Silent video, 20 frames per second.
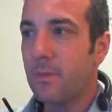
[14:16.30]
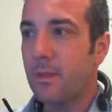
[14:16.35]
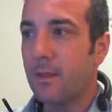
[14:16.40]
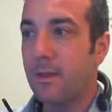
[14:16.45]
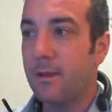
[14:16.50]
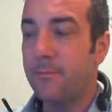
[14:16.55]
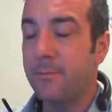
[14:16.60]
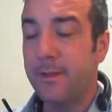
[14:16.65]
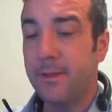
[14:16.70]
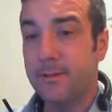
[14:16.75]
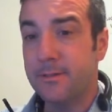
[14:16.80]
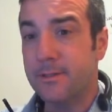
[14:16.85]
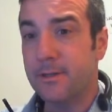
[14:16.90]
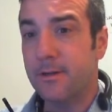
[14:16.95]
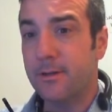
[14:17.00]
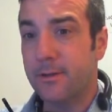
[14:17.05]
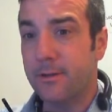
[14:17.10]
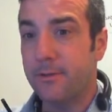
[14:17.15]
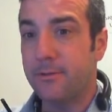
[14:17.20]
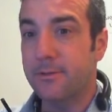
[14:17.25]
And we can
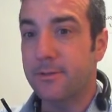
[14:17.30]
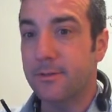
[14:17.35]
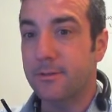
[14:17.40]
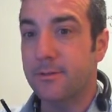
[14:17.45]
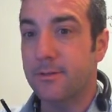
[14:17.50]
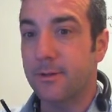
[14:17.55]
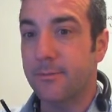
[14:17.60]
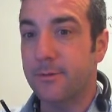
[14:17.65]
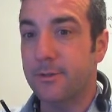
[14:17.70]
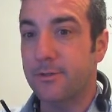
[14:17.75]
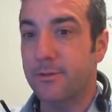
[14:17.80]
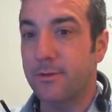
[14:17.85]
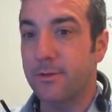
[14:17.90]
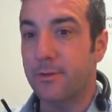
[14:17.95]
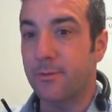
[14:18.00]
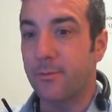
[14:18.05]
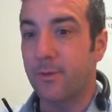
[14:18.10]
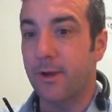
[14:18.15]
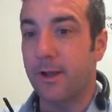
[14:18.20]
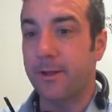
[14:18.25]
start to use those numbers to
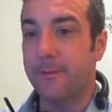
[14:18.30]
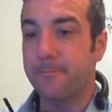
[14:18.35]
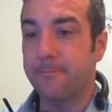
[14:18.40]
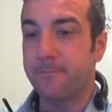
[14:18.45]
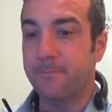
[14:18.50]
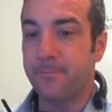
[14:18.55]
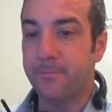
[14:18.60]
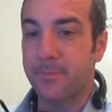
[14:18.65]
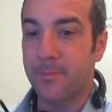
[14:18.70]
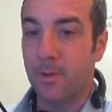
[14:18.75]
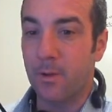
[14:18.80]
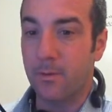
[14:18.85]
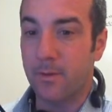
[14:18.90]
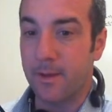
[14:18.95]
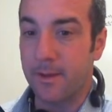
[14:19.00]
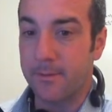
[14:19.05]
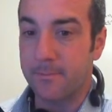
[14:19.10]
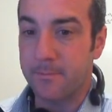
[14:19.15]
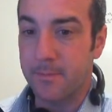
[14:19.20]
enumerate. Okay.